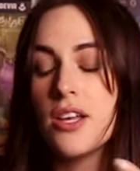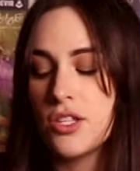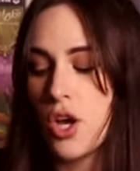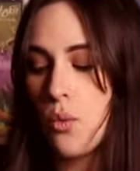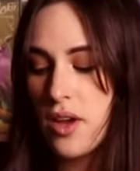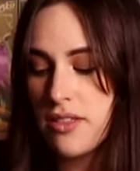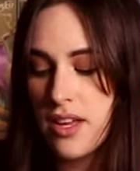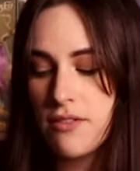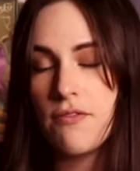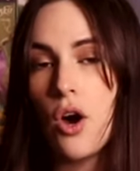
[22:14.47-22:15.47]
So with
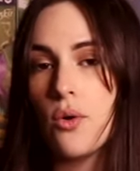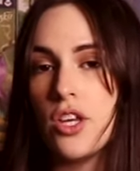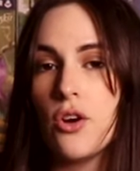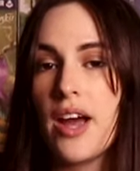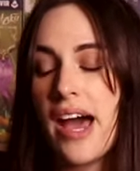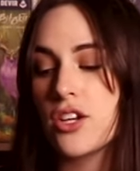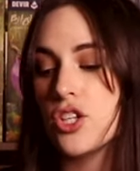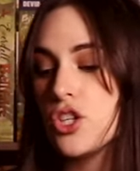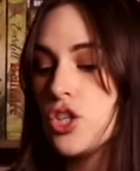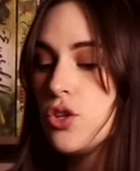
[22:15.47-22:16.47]
invoke, you're
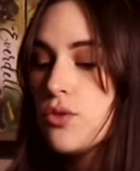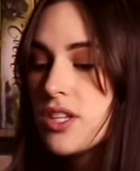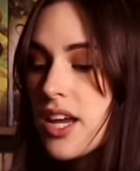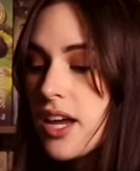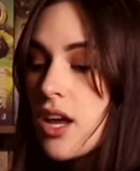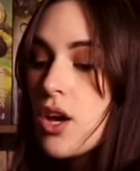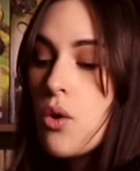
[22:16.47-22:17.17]
actually choosing